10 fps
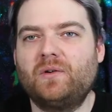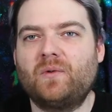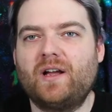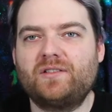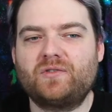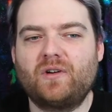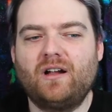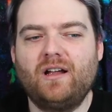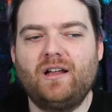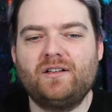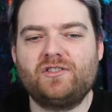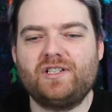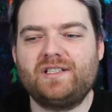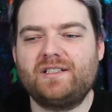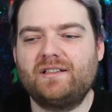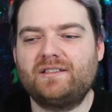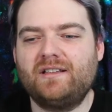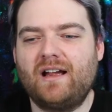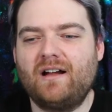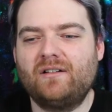a restaurant and she sits
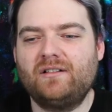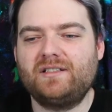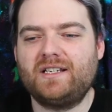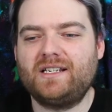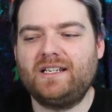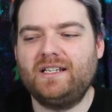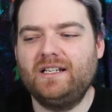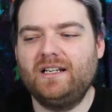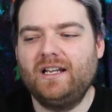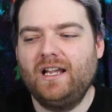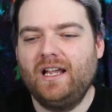down to eat,